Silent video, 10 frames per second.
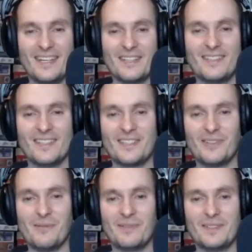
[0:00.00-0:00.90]
That, oh gonna,
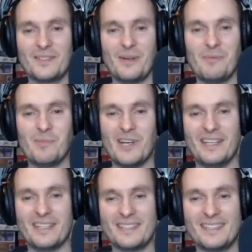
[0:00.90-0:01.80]
yeah, it's going to be
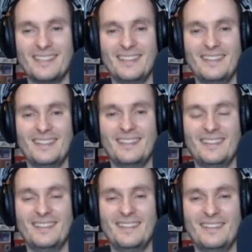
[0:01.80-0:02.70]
brilliant. Fun.
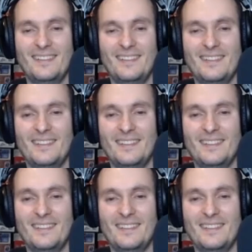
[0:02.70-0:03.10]
You